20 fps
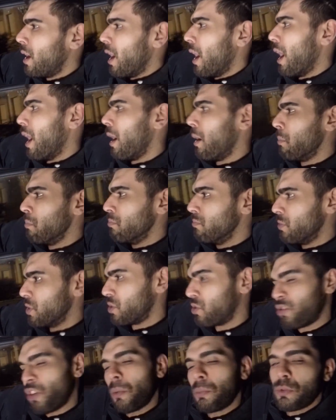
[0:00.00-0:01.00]
The
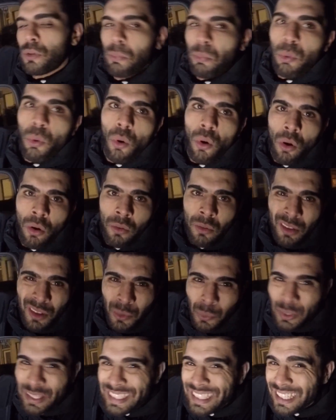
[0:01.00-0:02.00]
subs are poor.
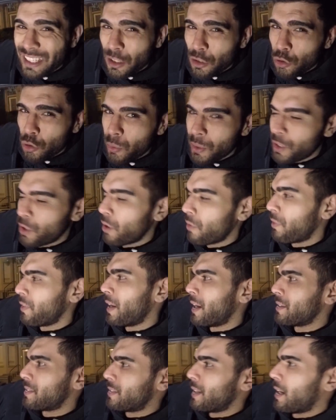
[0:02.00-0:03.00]
We didn't do enough in
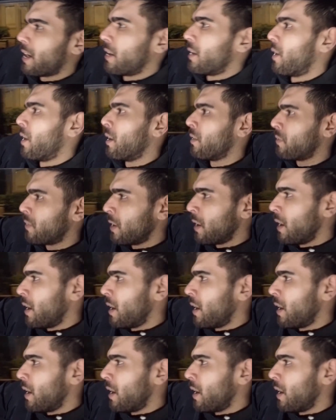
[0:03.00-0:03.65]
that second half.